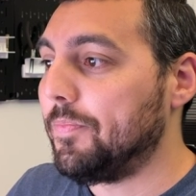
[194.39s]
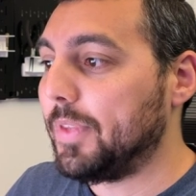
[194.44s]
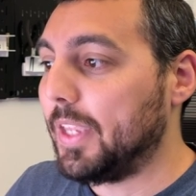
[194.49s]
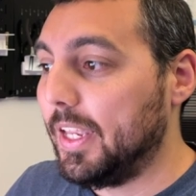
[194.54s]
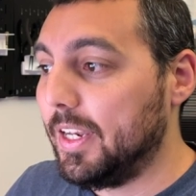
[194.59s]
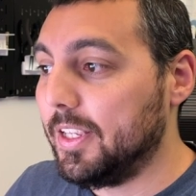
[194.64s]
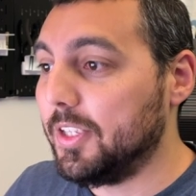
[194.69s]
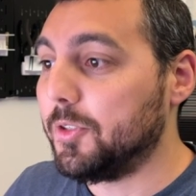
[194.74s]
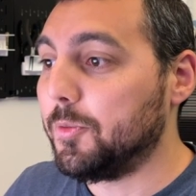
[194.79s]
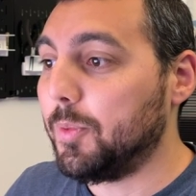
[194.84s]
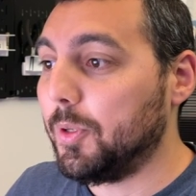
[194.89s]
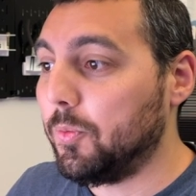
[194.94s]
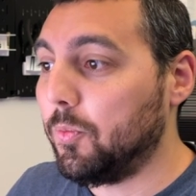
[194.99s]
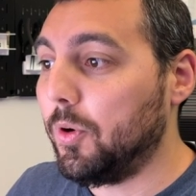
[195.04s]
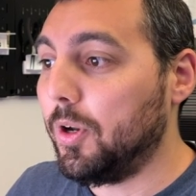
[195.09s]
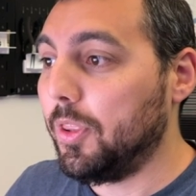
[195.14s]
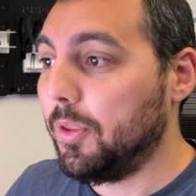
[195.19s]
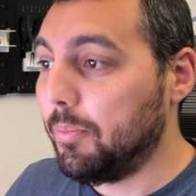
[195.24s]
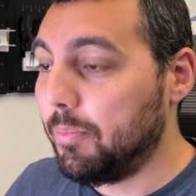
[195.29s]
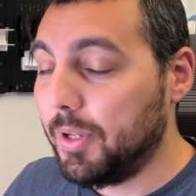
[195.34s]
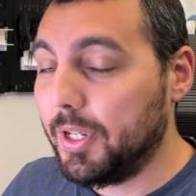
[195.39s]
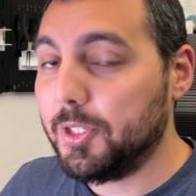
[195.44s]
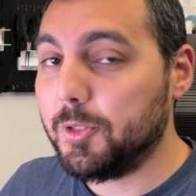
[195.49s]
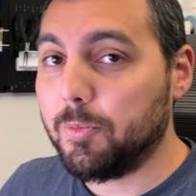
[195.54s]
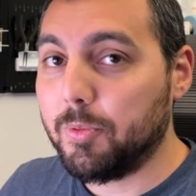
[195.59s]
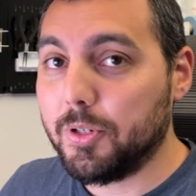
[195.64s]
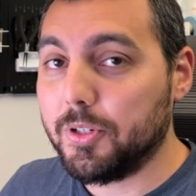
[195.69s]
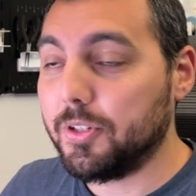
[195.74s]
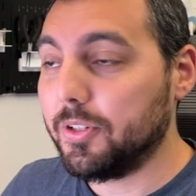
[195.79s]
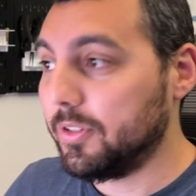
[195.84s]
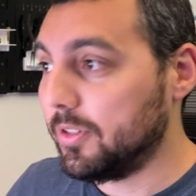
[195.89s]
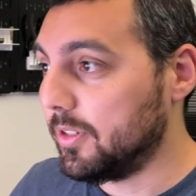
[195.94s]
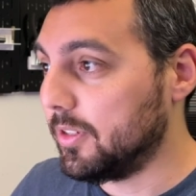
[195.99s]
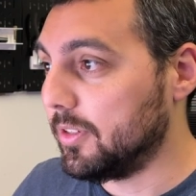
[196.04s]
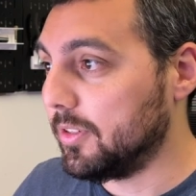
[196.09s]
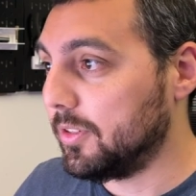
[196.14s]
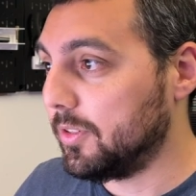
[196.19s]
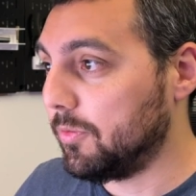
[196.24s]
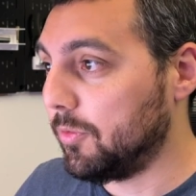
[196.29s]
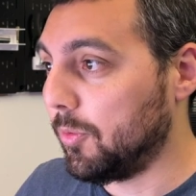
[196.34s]
and it has been one of the best
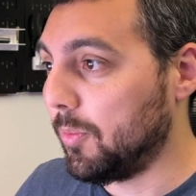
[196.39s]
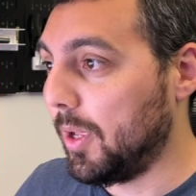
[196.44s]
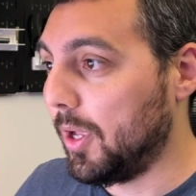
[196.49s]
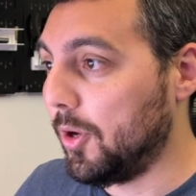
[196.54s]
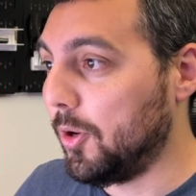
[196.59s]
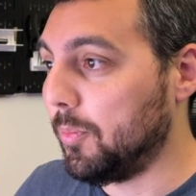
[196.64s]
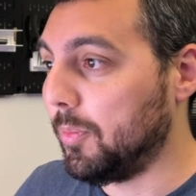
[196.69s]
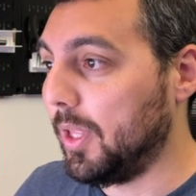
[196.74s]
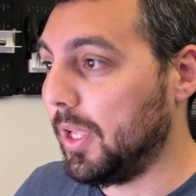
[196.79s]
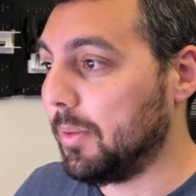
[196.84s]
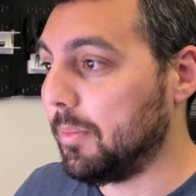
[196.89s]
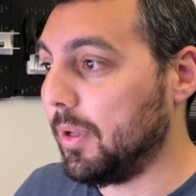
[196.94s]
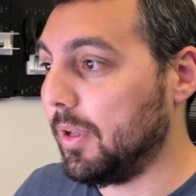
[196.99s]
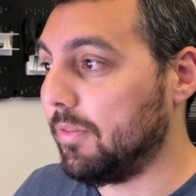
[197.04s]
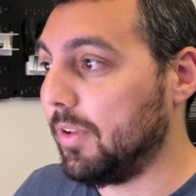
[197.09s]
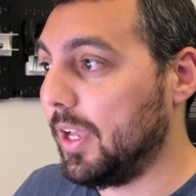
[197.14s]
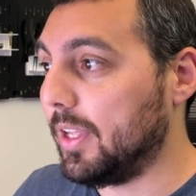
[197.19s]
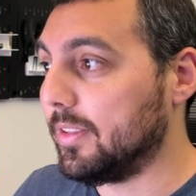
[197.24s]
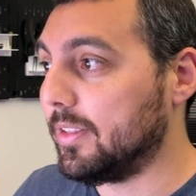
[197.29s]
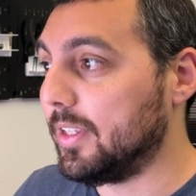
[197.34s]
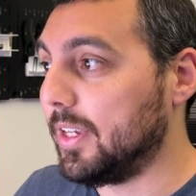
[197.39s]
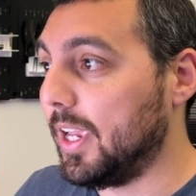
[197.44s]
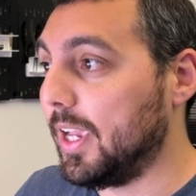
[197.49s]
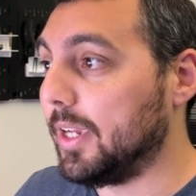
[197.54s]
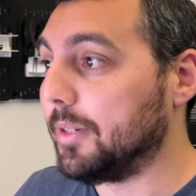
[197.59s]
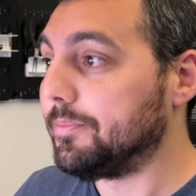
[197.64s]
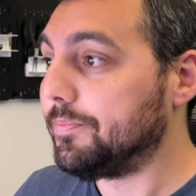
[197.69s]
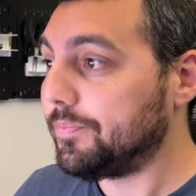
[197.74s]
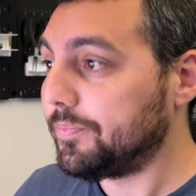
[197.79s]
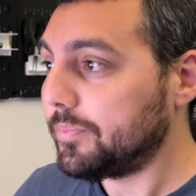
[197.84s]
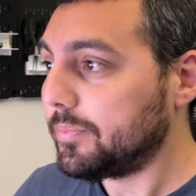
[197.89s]
purchases for my home lab I've had today.